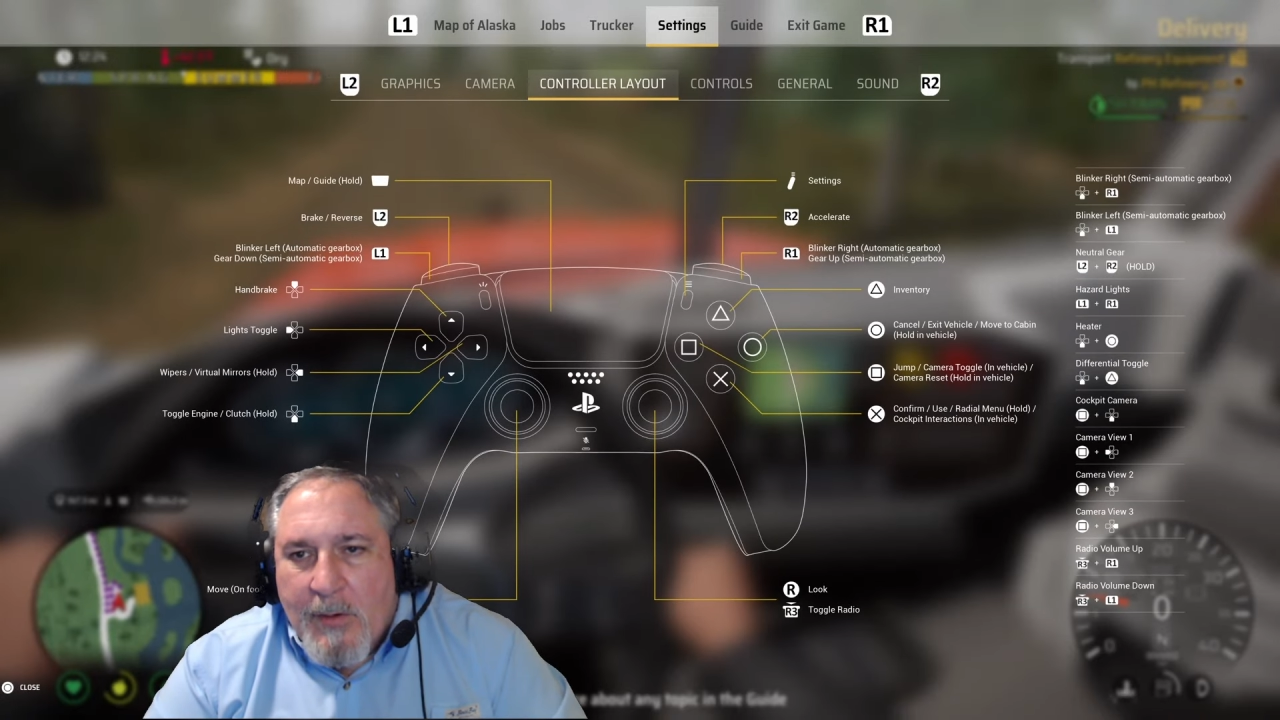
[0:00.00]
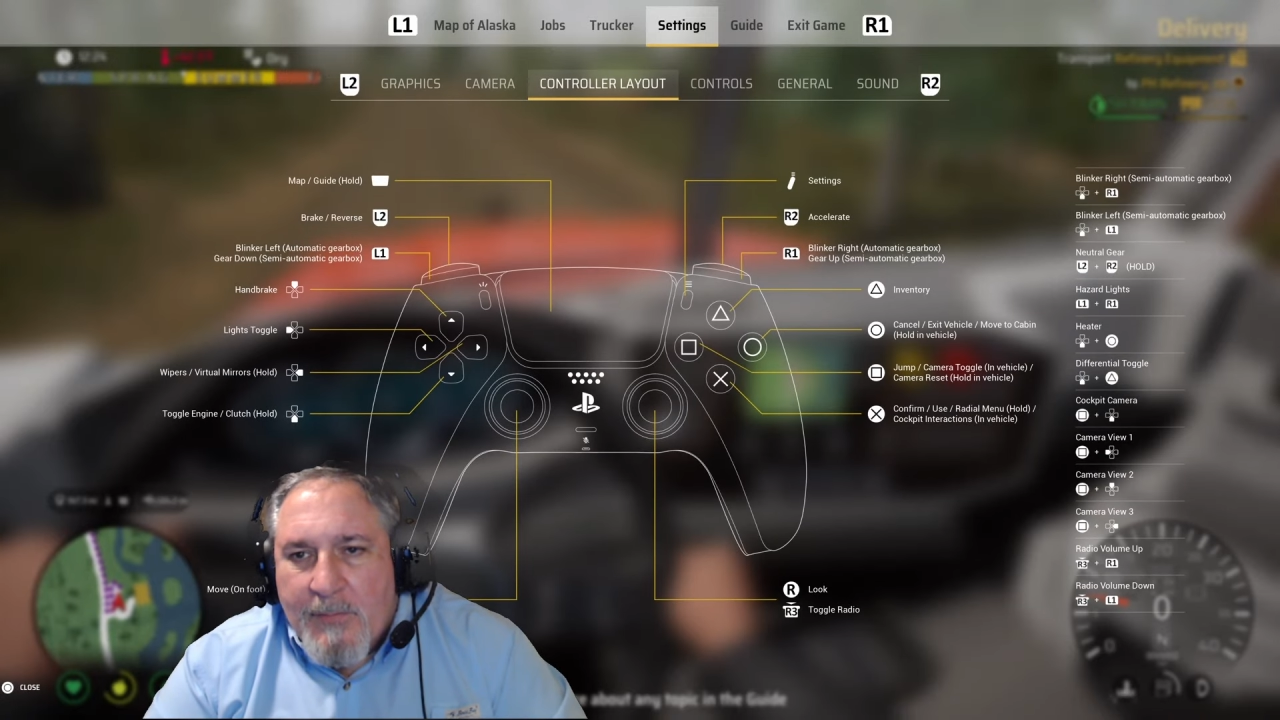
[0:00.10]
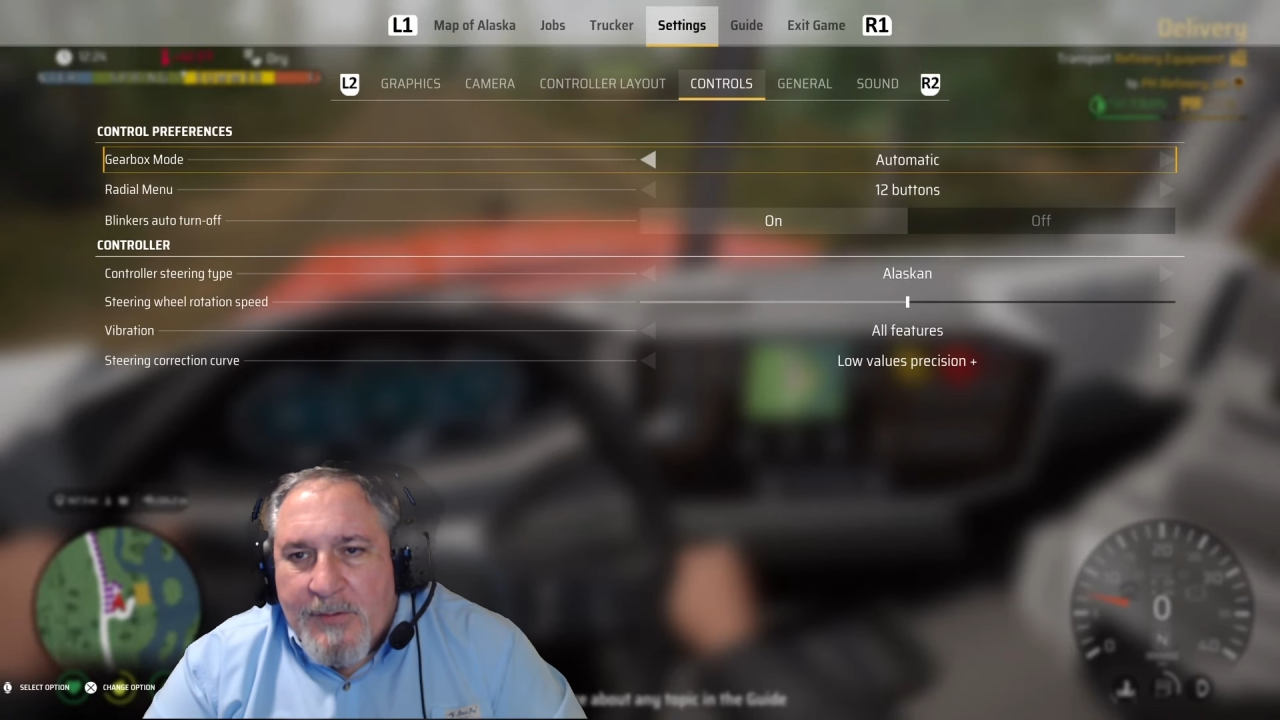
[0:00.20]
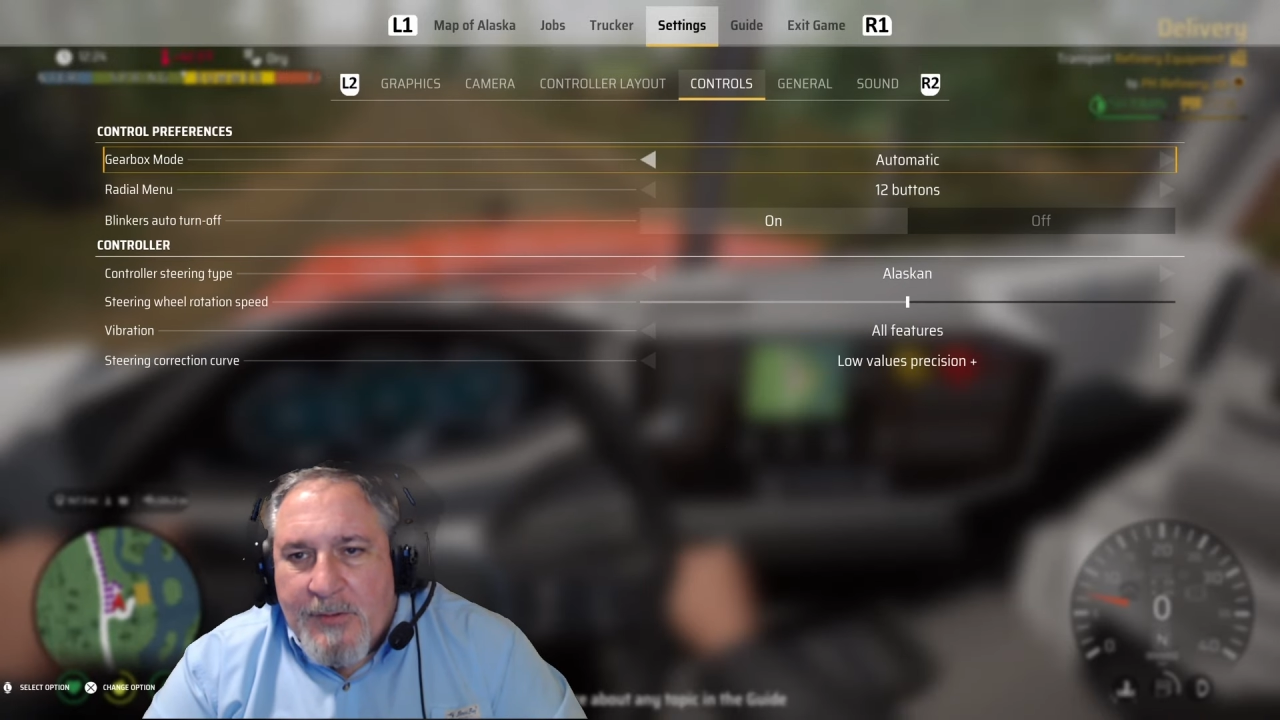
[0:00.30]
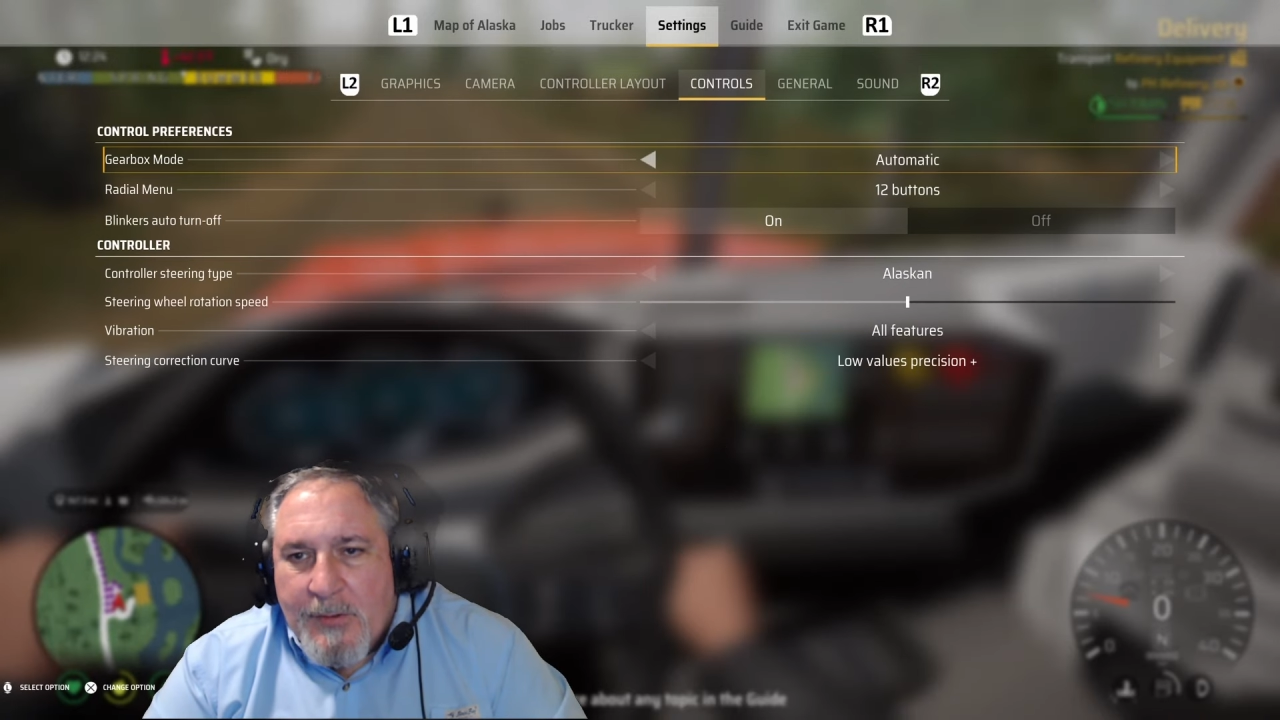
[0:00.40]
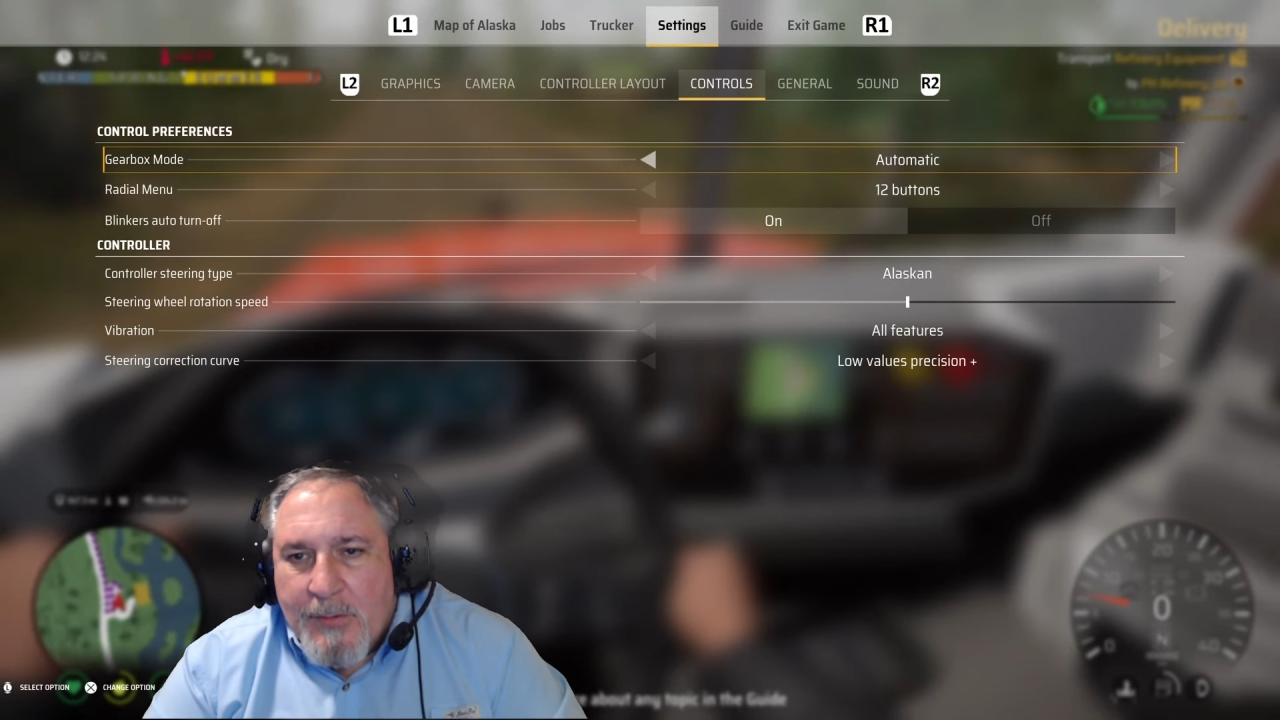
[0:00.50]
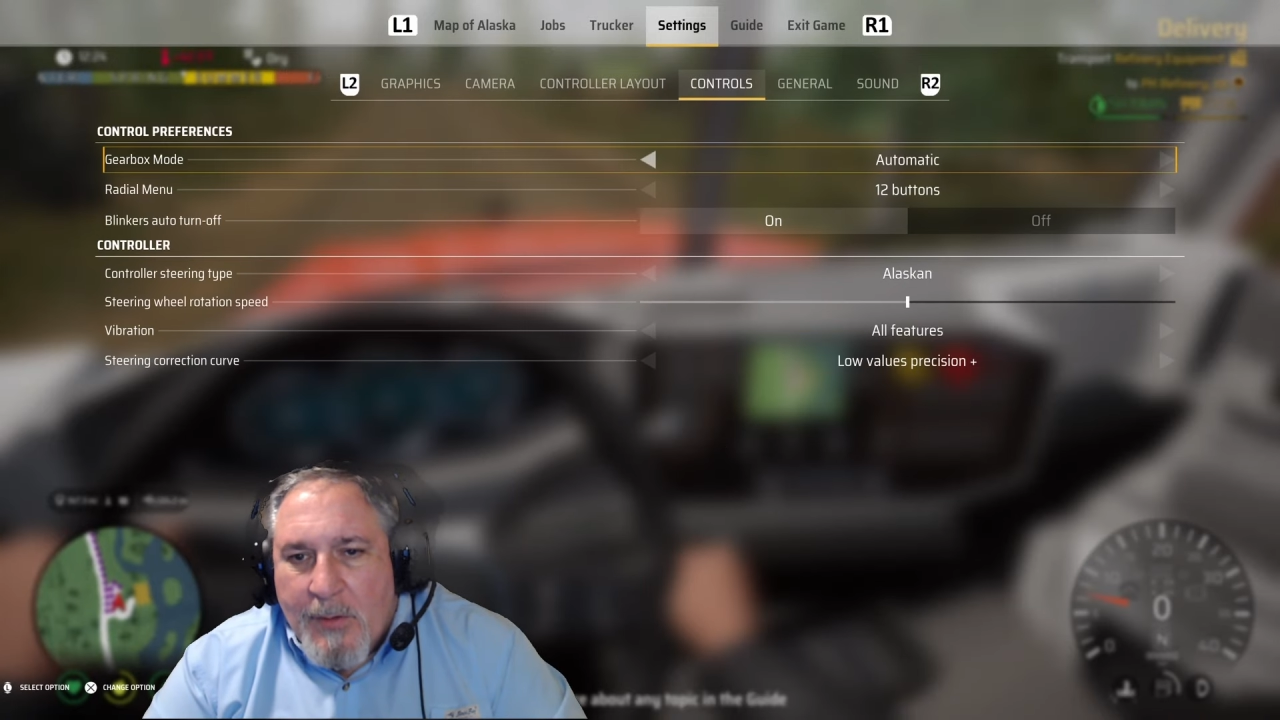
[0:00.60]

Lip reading: over to